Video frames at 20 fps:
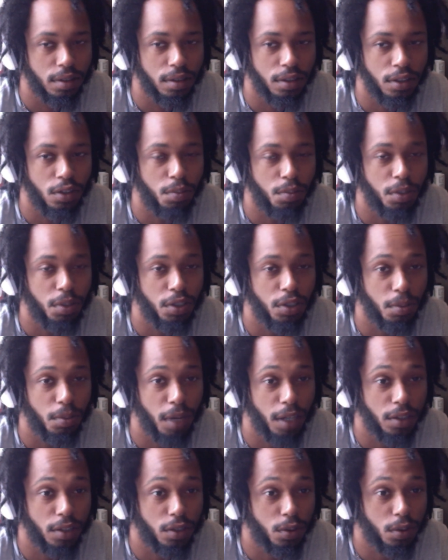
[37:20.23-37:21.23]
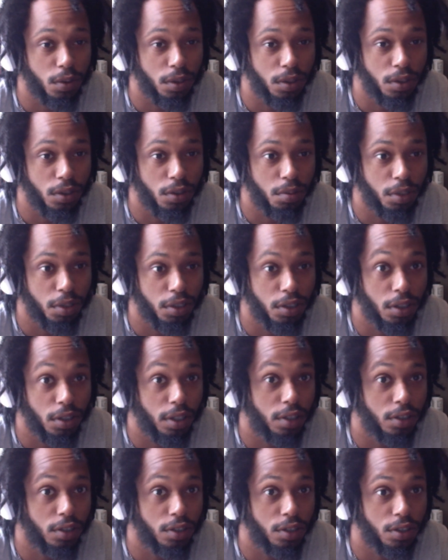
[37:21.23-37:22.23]
you put your mind to it, you put your
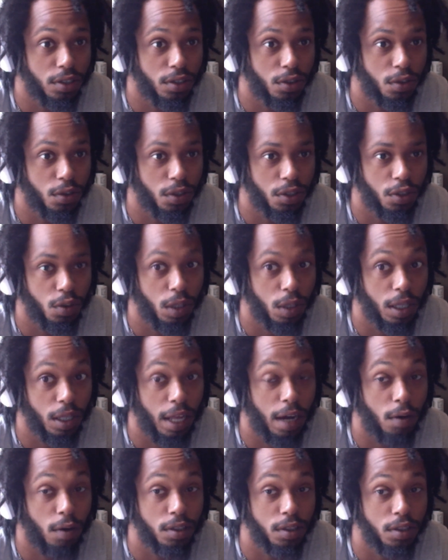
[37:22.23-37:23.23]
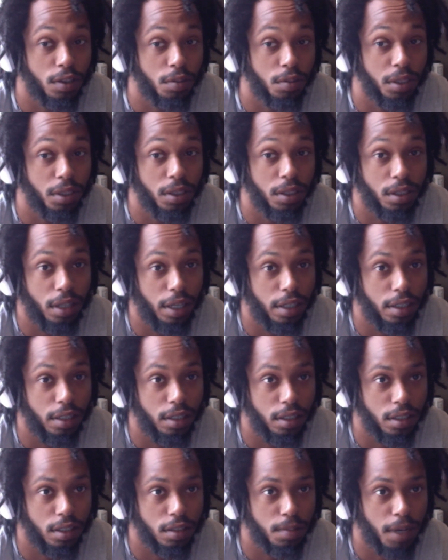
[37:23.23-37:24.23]
energy to it, you allow it to be,
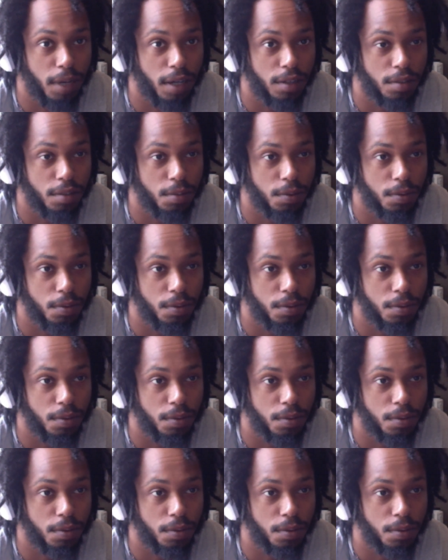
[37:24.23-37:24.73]
anything is possible.